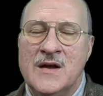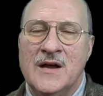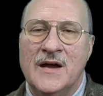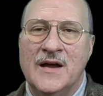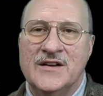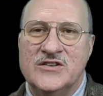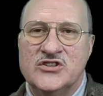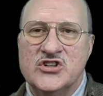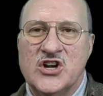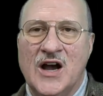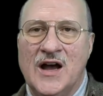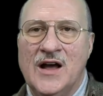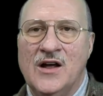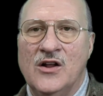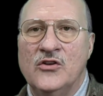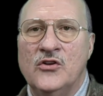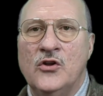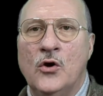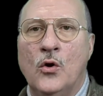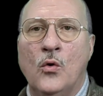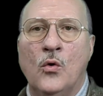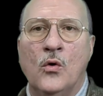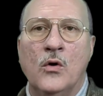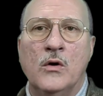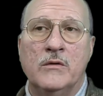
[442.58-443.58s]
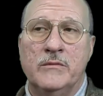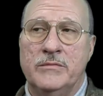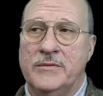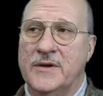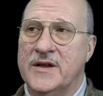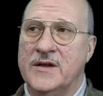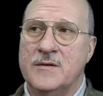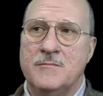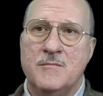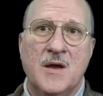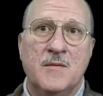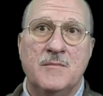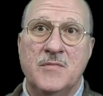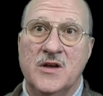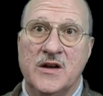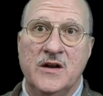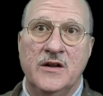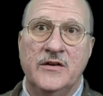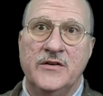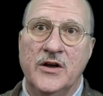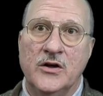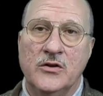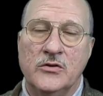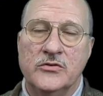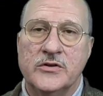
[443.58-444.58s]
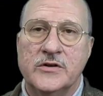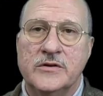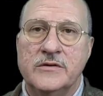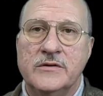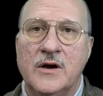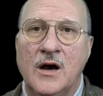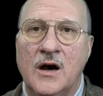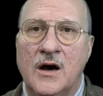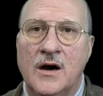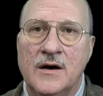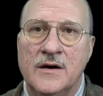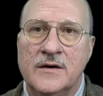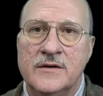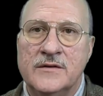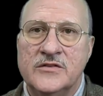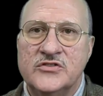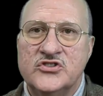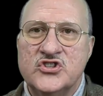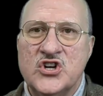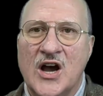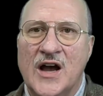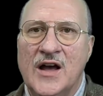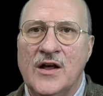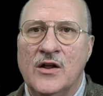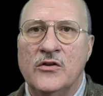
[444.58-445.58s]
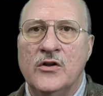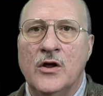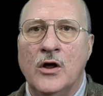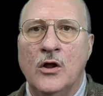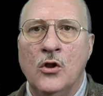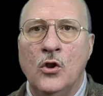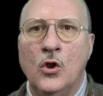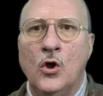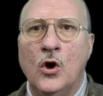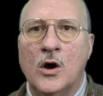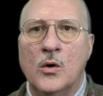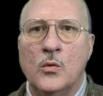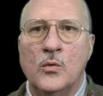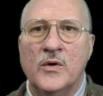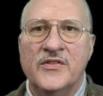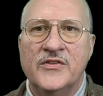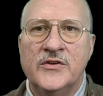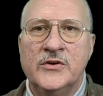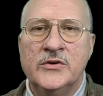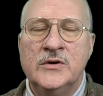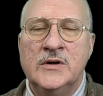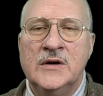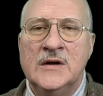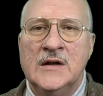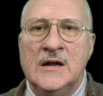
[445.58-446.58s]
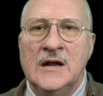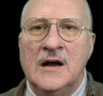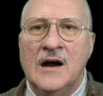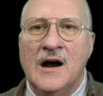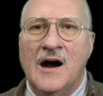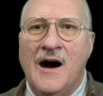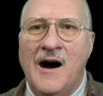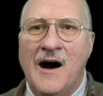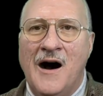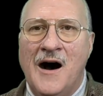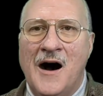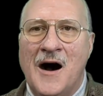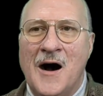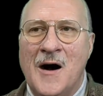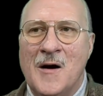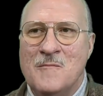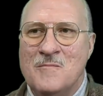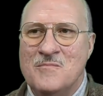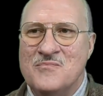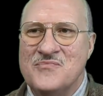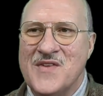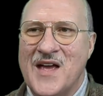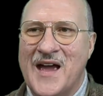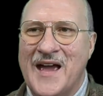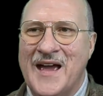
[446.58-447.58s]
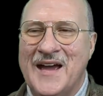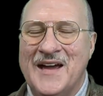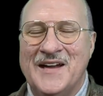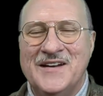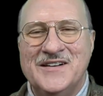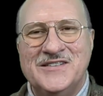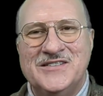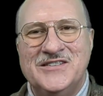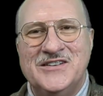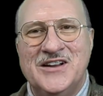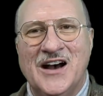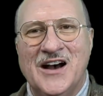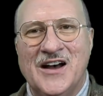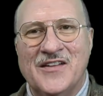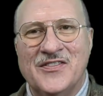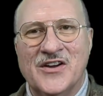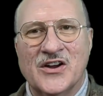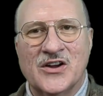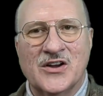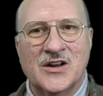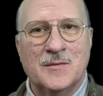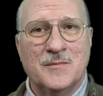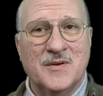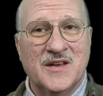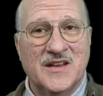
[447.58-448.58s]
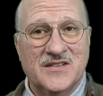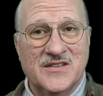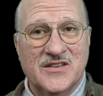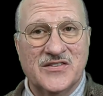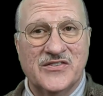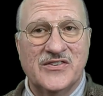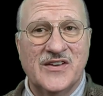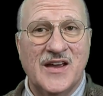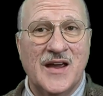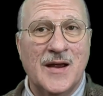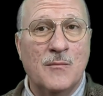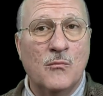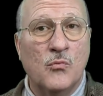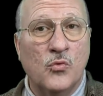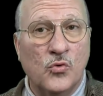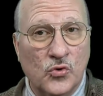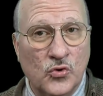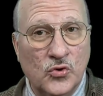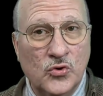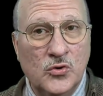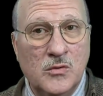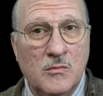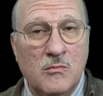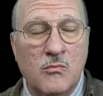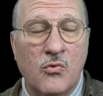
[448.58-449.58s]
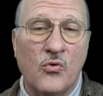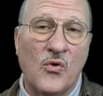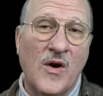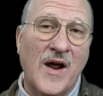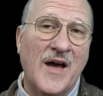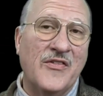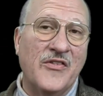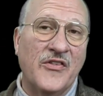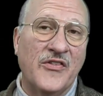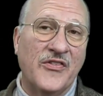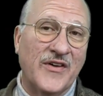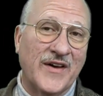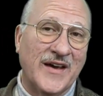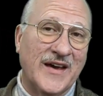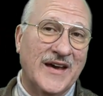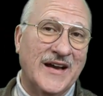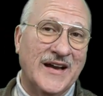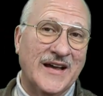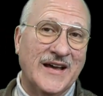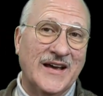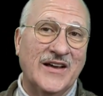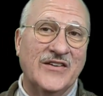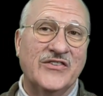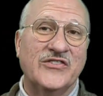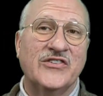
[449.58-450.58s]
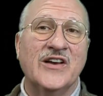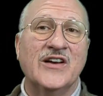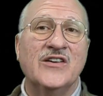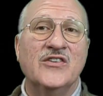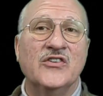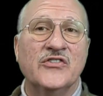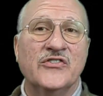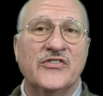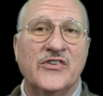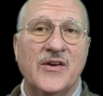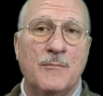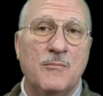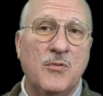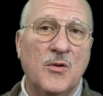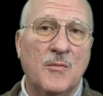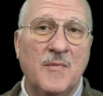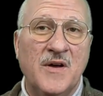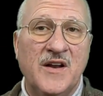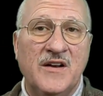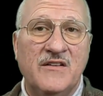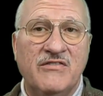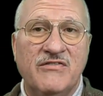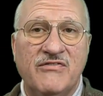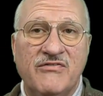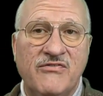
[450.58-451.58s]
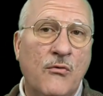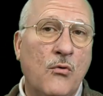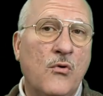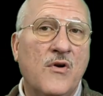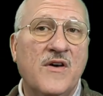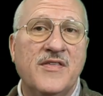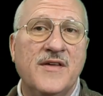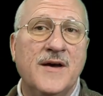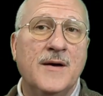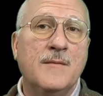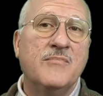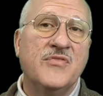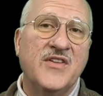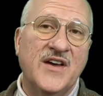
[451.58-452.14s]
child or maybe an adult child along with you, and they're going to be in the same room rather than getting a single supplement for them.